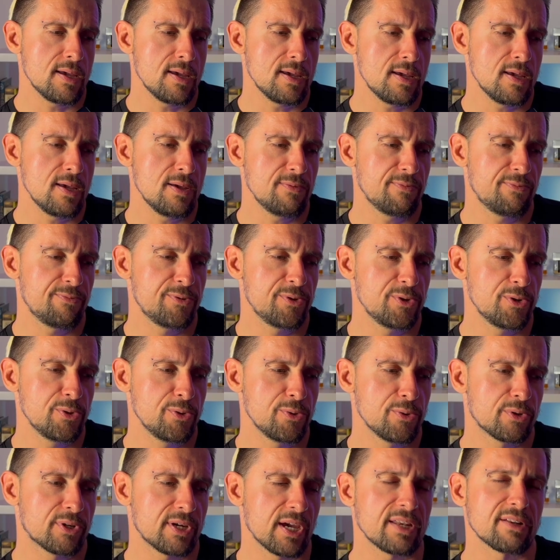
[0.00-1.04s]
If
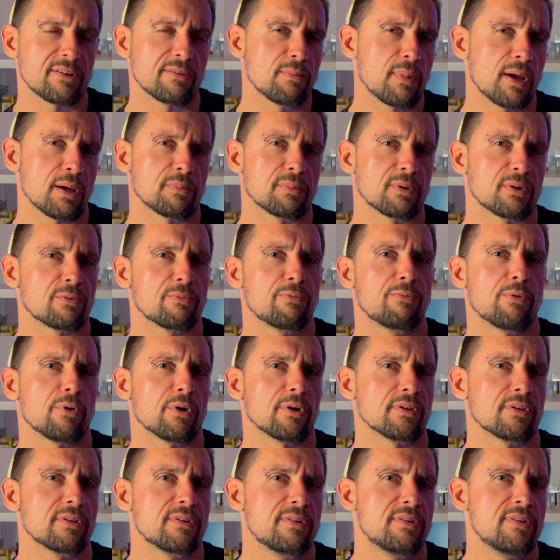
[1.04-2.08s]
you can remember
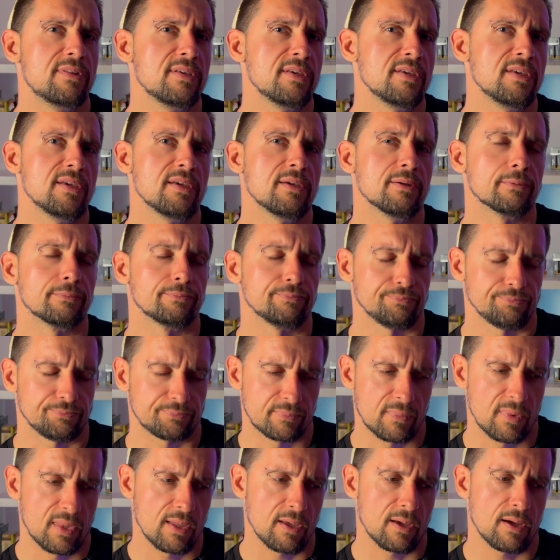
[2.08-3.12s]
what the
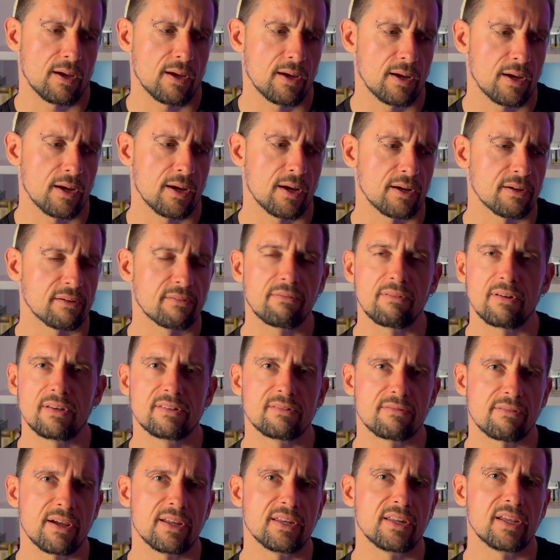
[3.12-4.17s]
grid
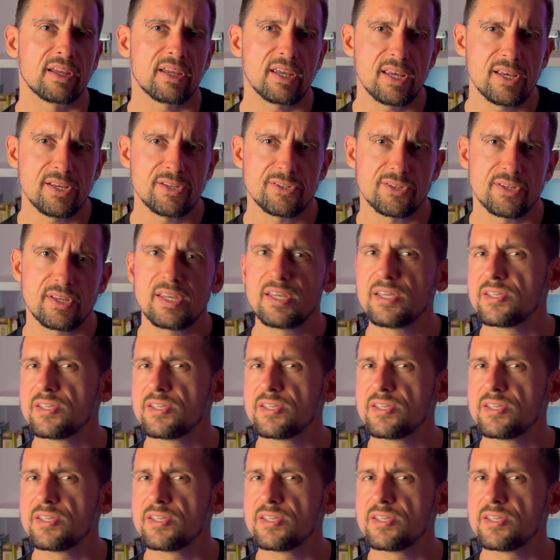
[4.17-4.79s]
trading is